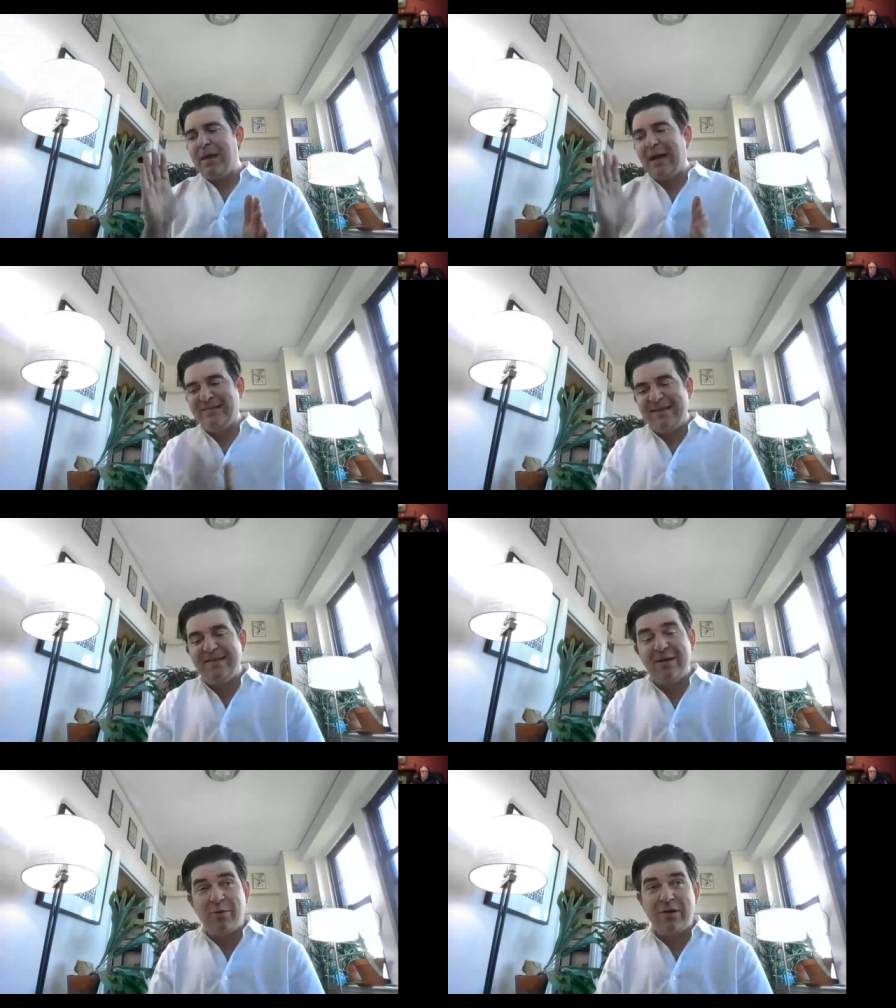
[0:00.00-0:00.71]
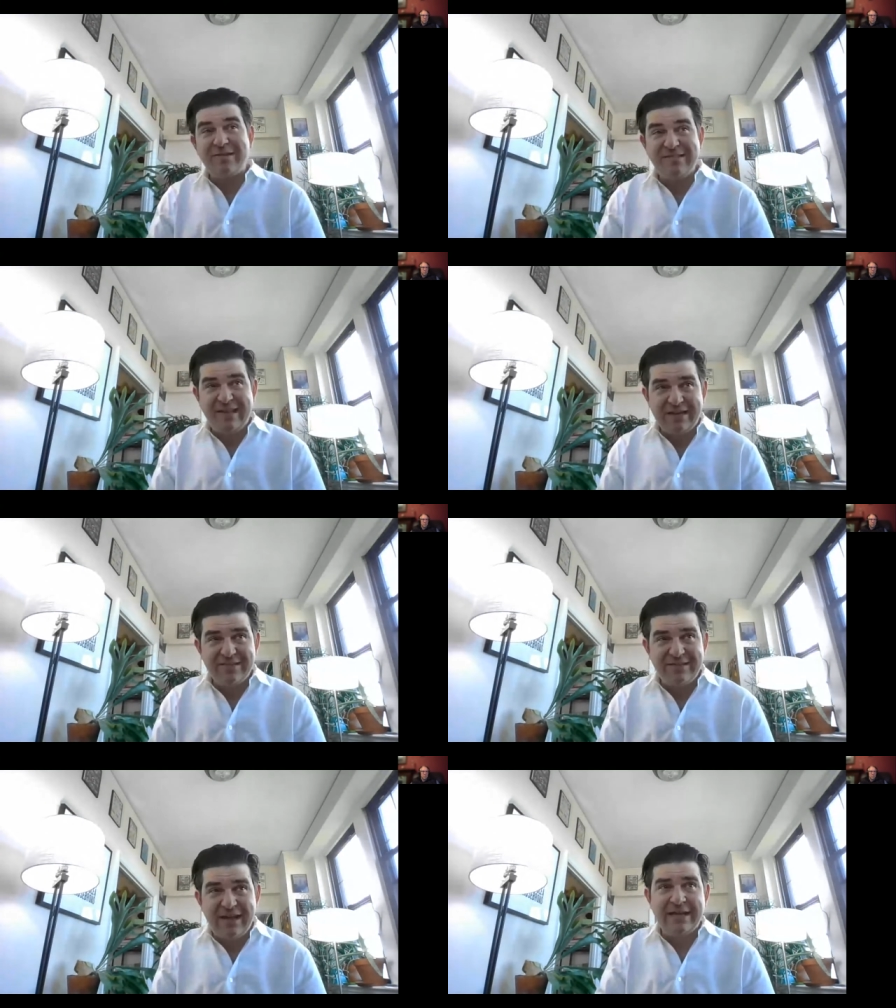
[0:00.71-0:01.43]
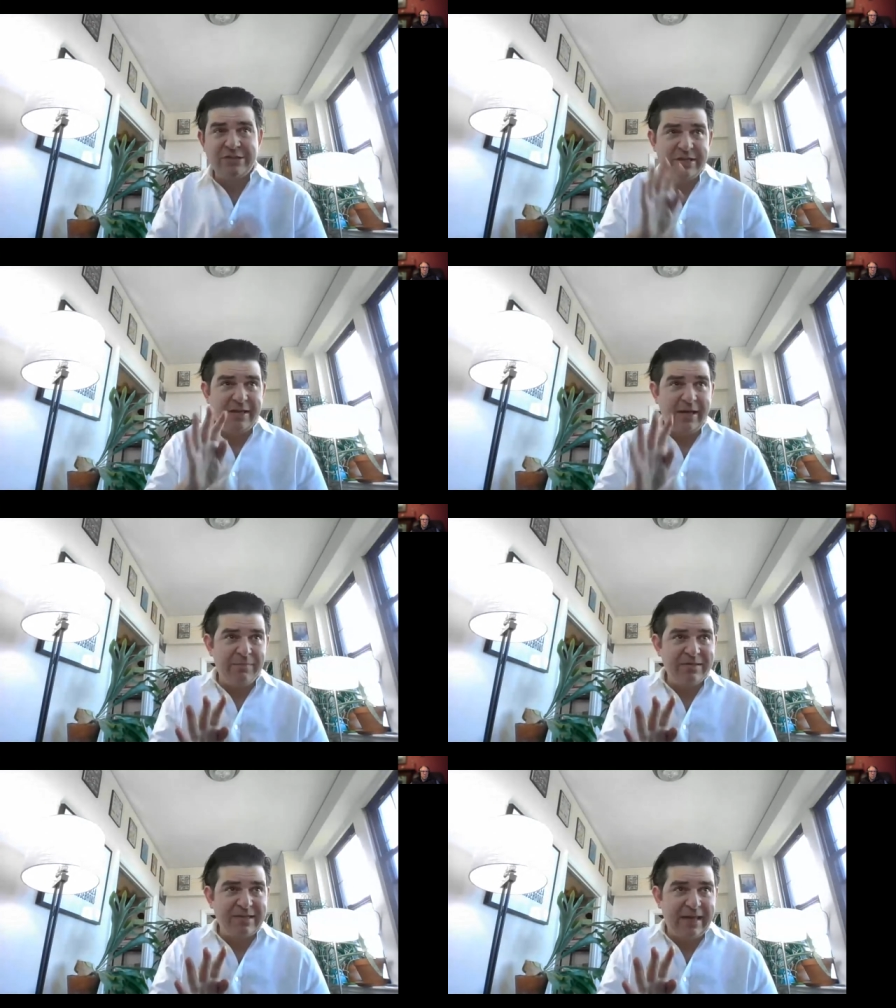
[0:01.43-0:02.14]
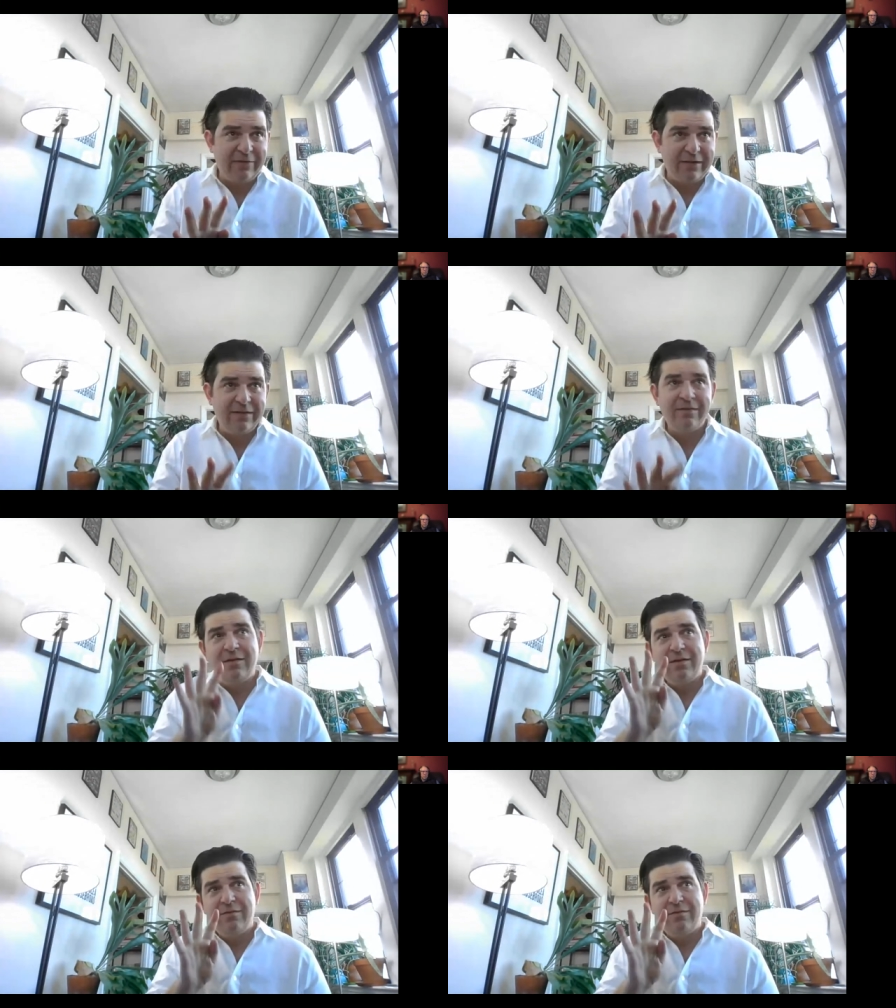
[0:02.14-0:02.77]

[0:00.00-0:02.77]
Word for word: I said there were six. I actually I miscounted.